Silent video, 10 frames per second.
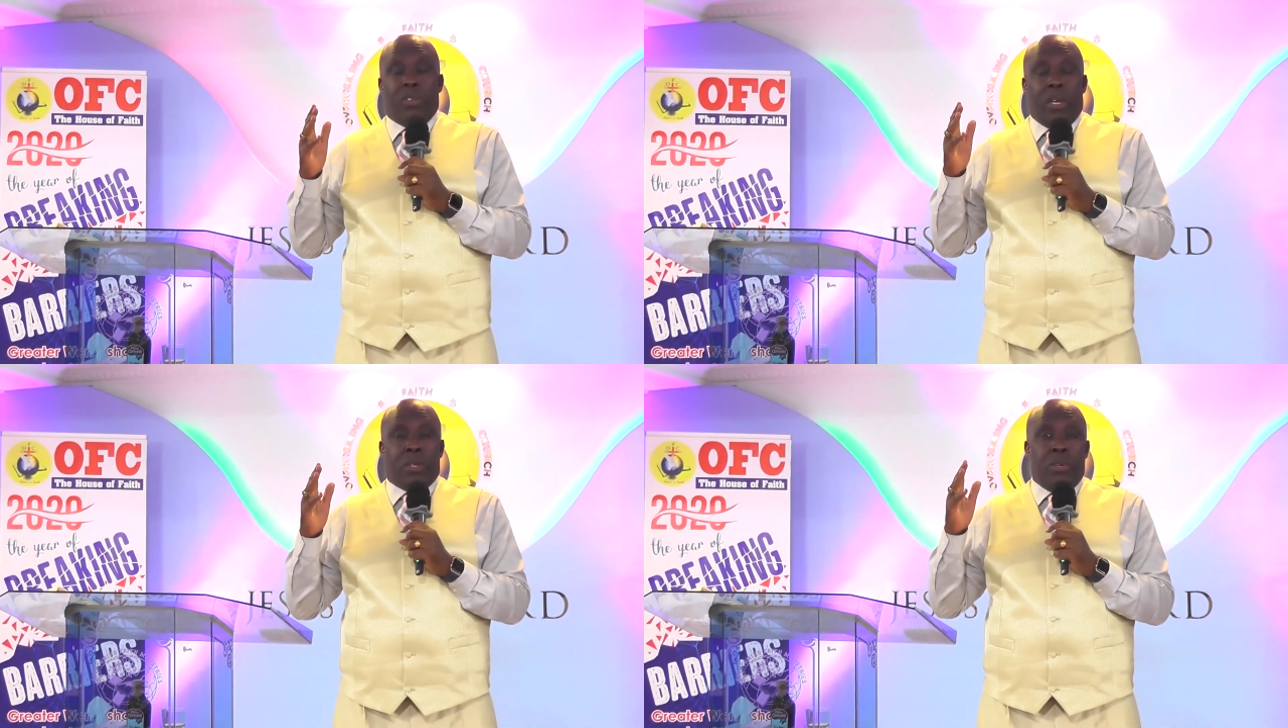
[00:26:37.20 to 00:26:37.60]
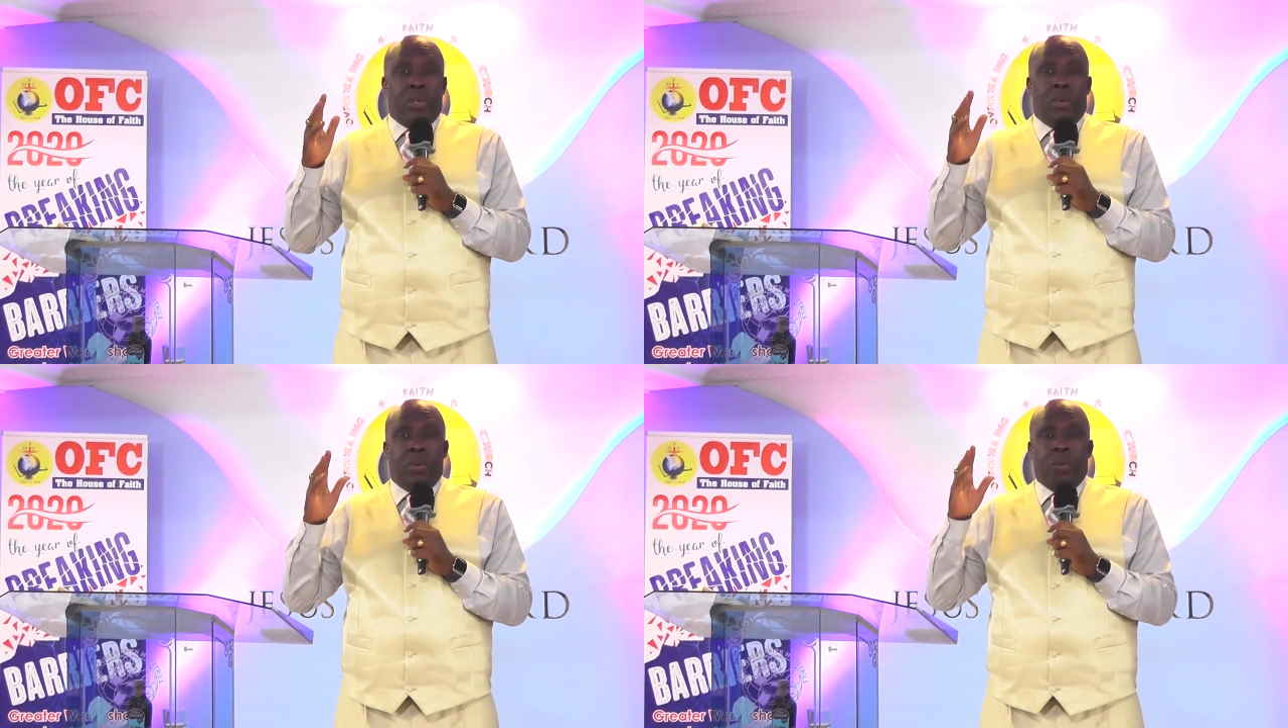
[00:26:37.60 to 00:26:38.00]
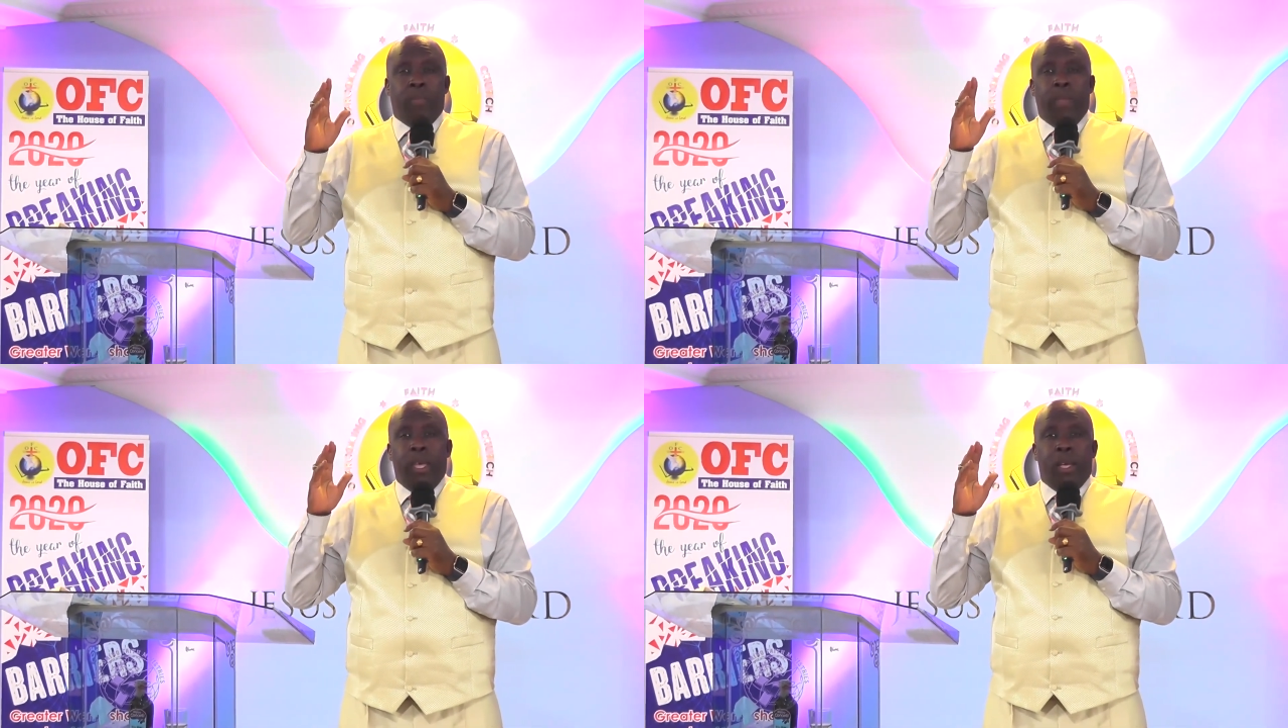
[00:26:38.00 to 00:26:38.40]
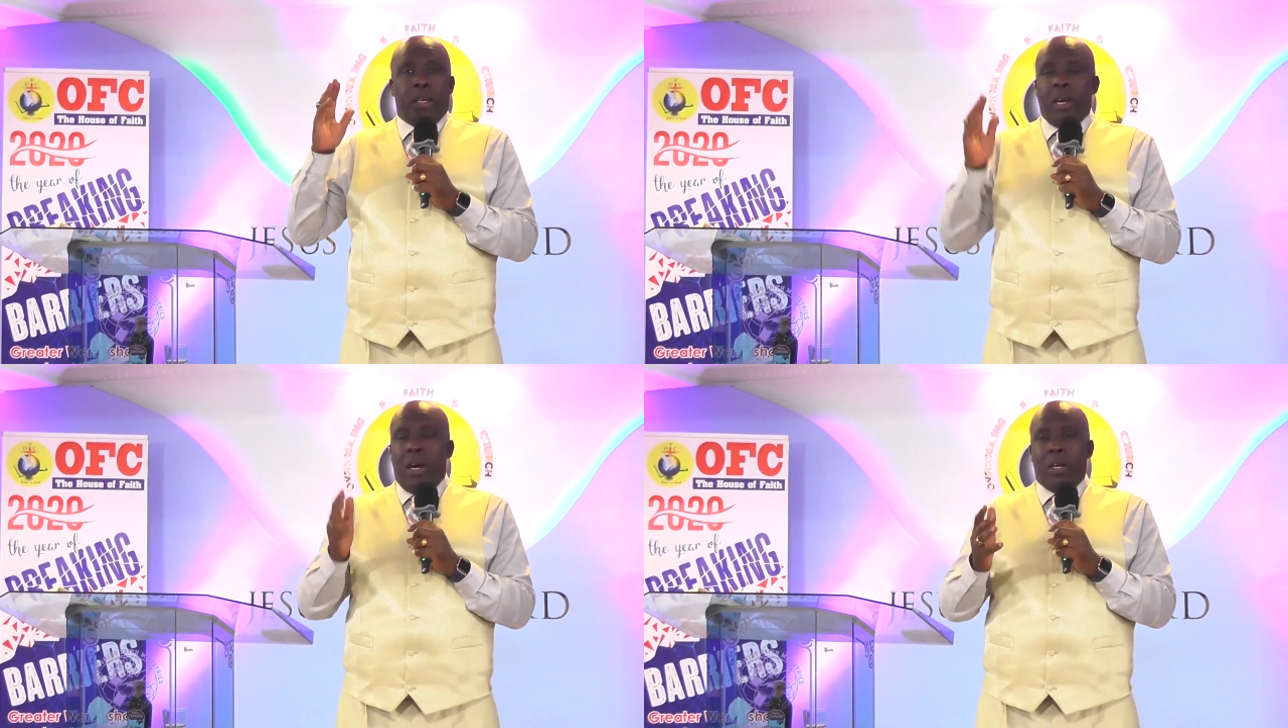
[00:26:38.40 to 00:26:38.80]
to say to you,
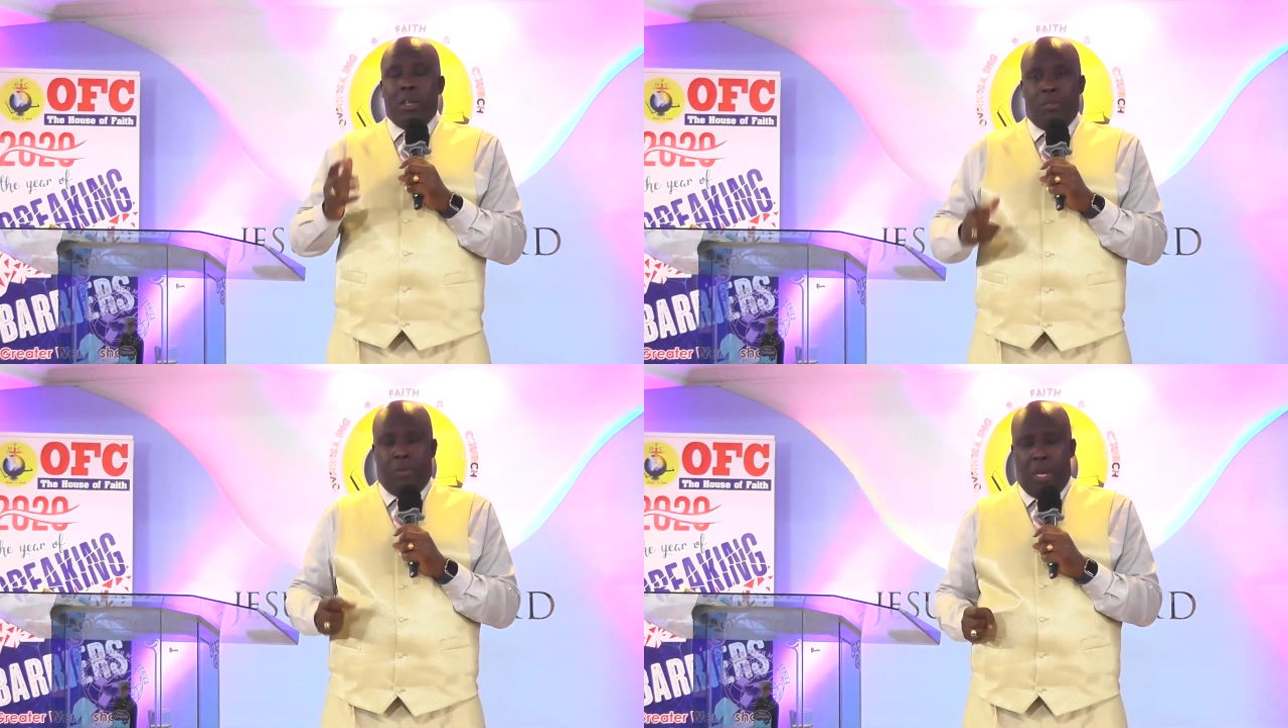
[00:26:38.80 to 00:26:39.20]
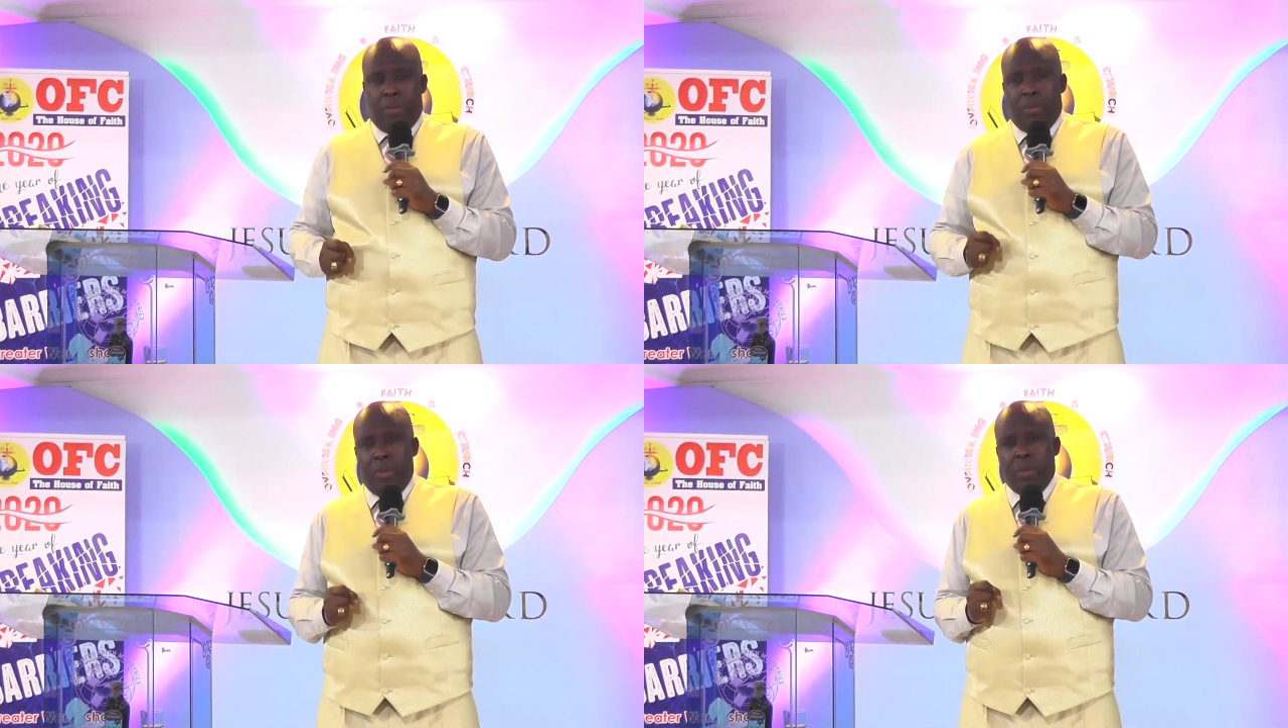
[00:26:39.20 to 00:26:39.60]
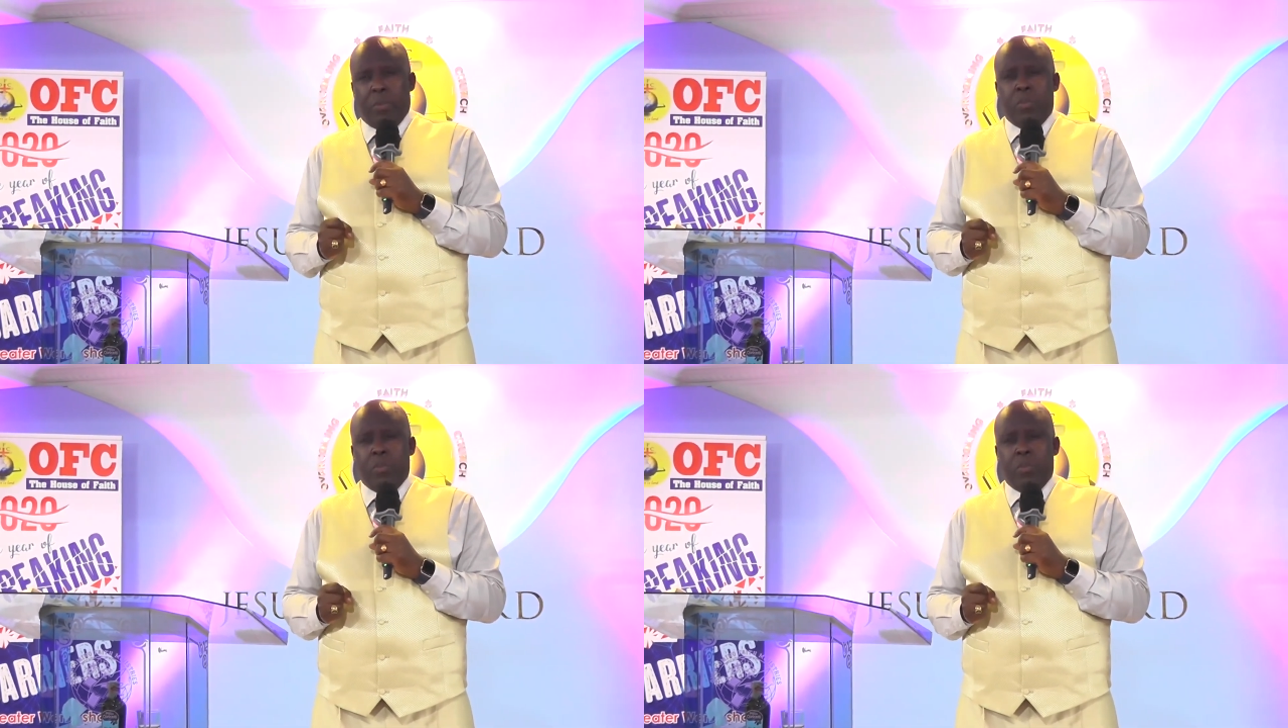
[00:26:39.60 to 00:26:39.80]
God is faithful.